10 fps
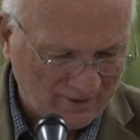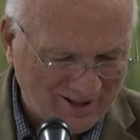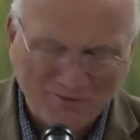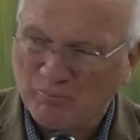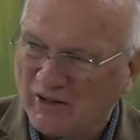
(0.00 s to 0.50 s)

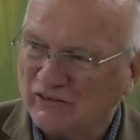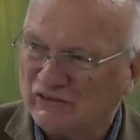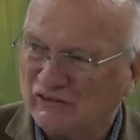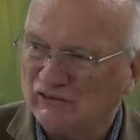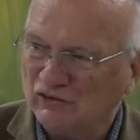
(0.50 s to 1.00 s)
it
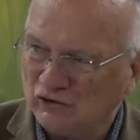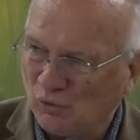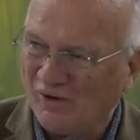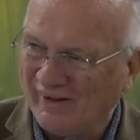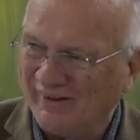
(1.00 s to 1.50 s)
brings
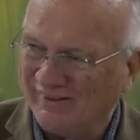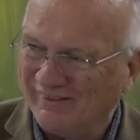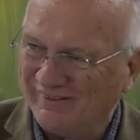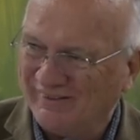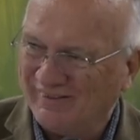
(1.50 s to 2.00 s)
joy.
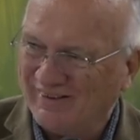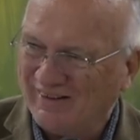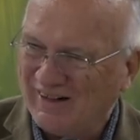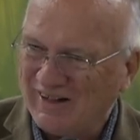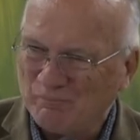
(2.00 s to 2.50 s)

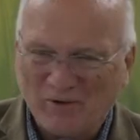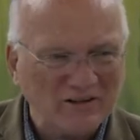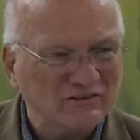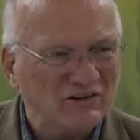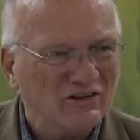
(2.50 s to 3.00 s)
It
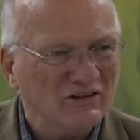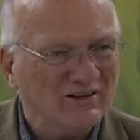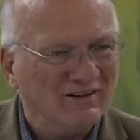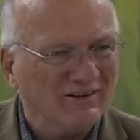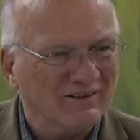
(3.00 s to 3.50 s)
brings,
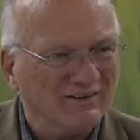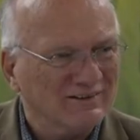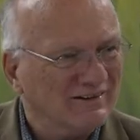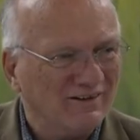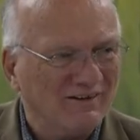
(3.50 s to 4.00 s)

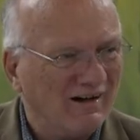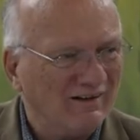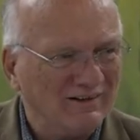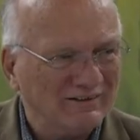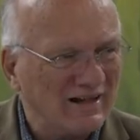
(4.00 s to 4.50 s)
you know,
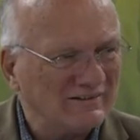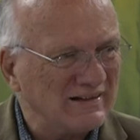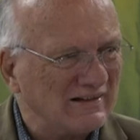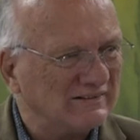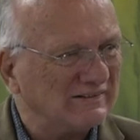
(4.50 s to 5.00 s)
that,
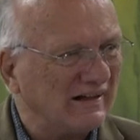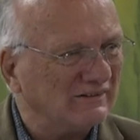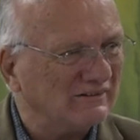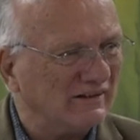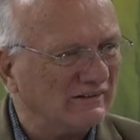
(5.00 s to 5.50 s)
that
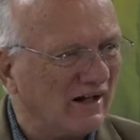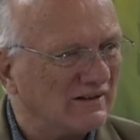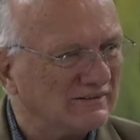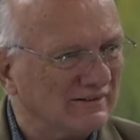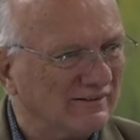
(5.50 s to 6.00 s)
sense that
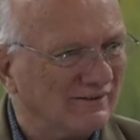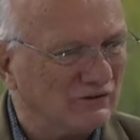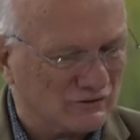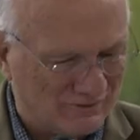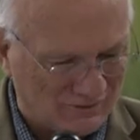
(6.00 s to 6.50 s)
God's in
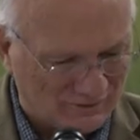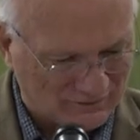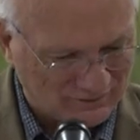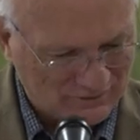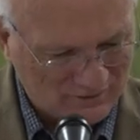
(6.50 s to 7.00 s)
control.
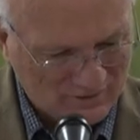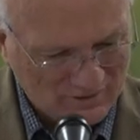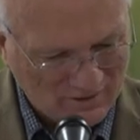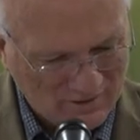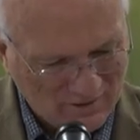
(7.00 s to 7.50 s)

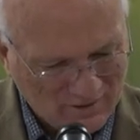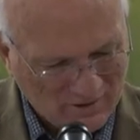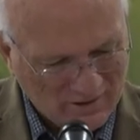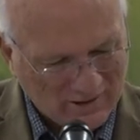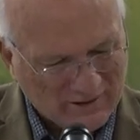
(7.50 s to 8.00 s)

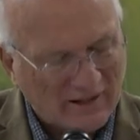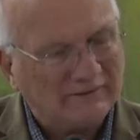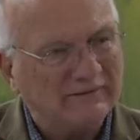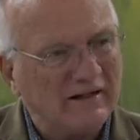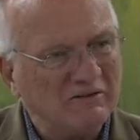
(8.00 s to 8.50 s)
In
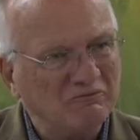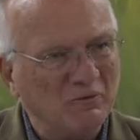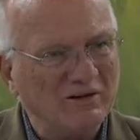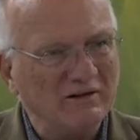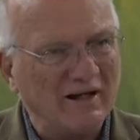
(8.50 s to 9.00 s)
Isaiah
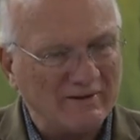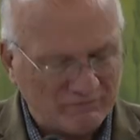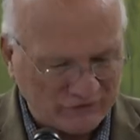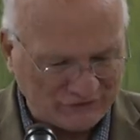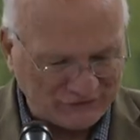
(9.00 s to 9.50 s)
49, verse